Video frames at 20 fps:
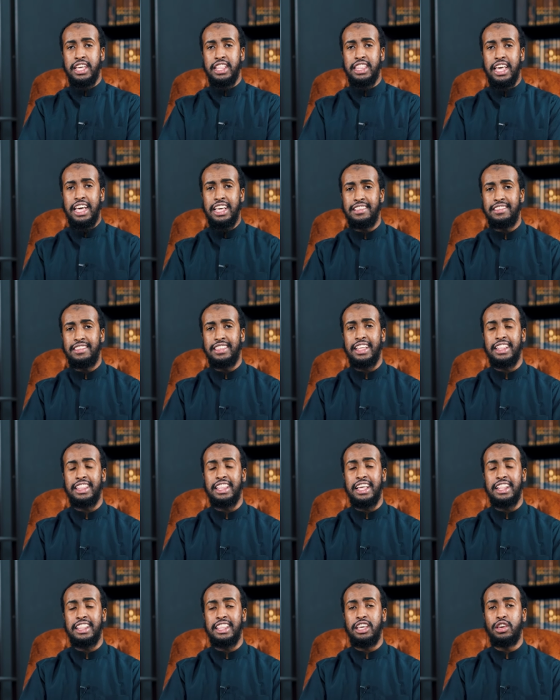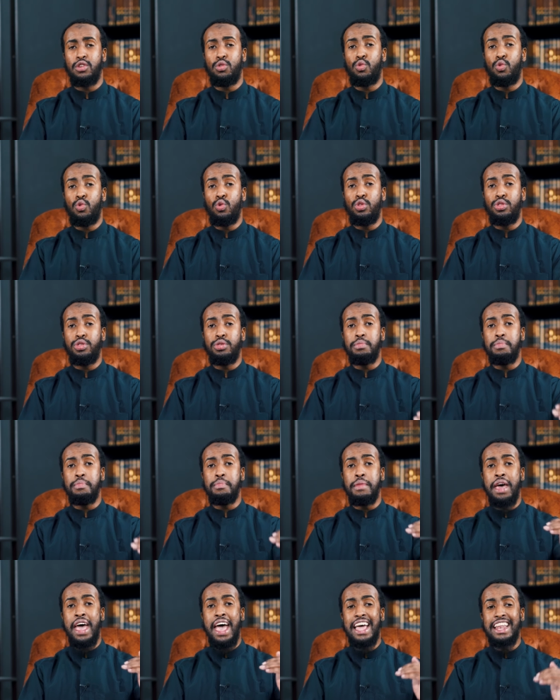they said that the
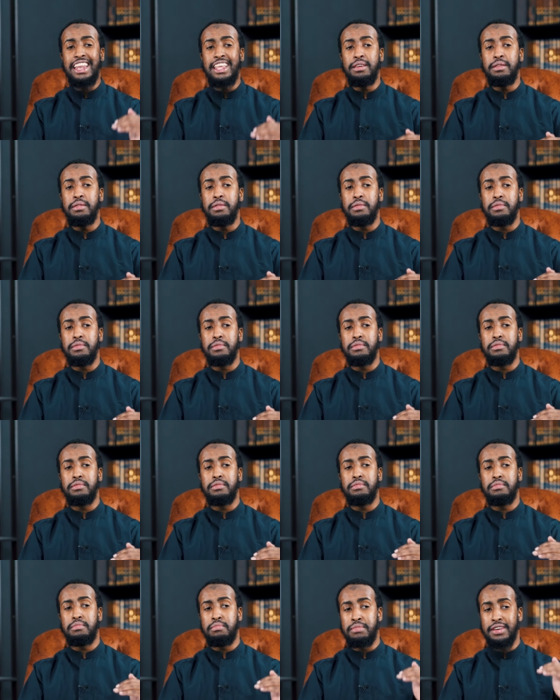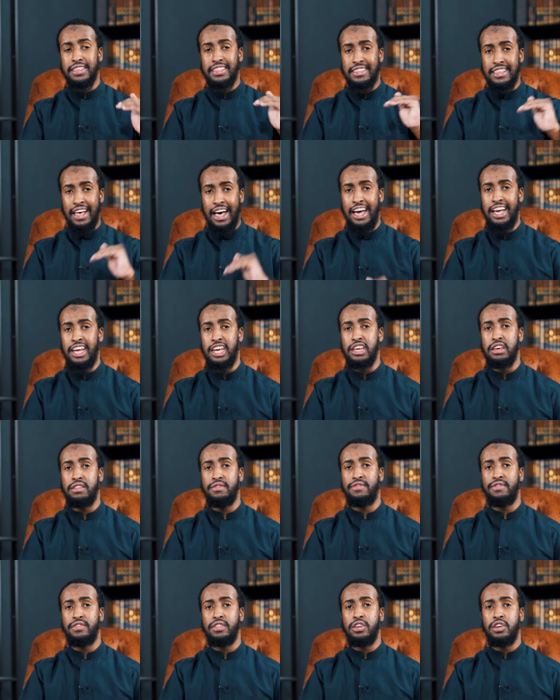Uthmani
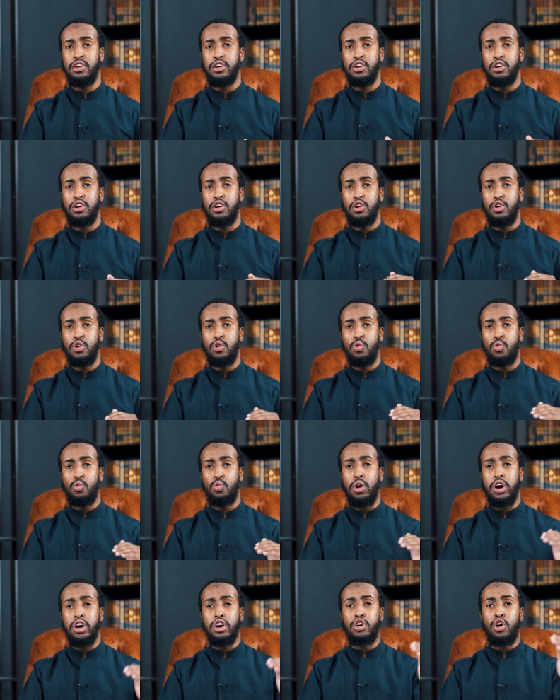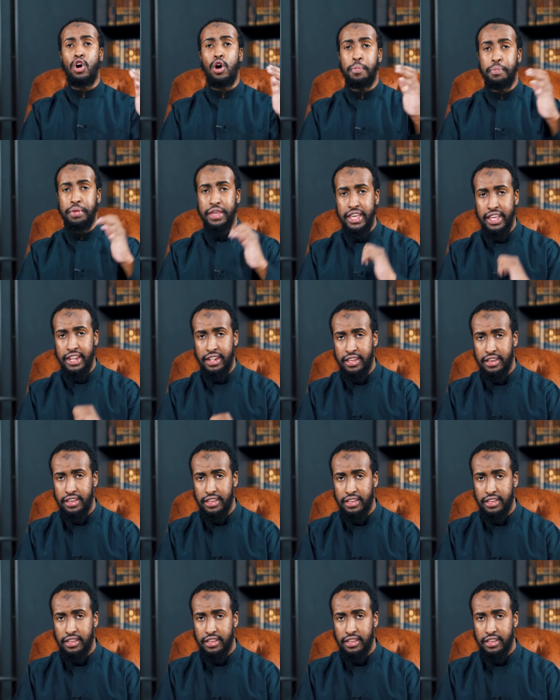Masahif were copied